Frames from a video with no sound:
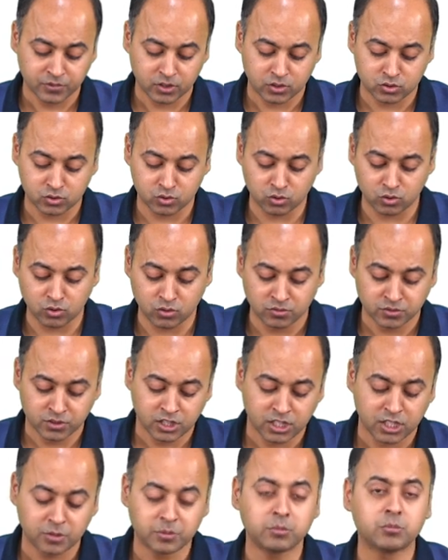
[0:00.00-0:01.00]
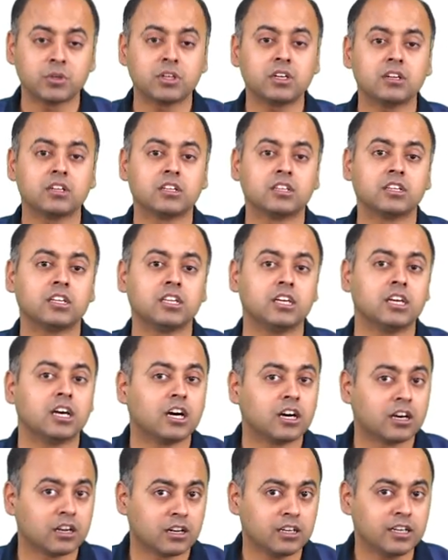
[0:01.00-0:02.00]
So, remember, the
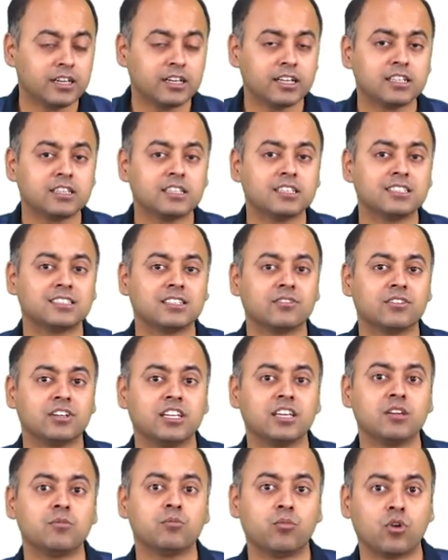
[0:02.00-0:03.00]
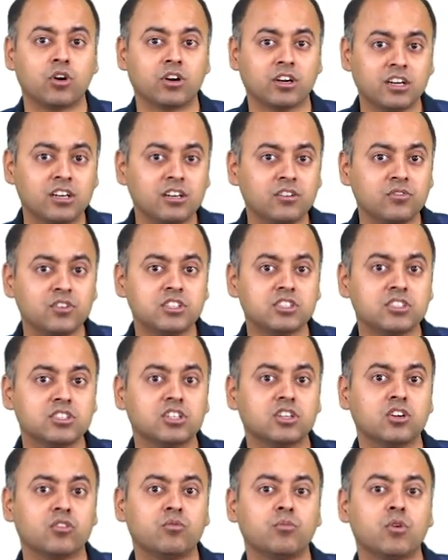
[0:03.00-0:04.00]
early death is a very important
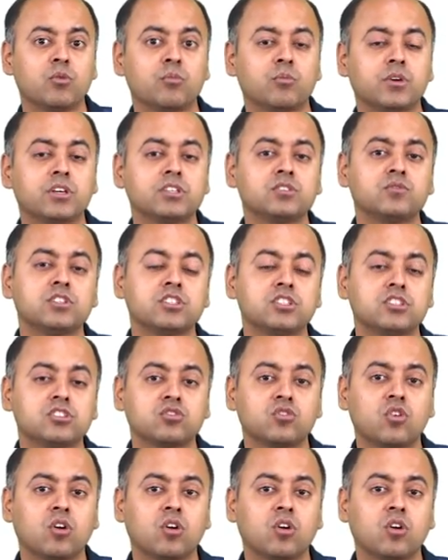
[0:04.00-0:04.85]
feature of Pompe's, which is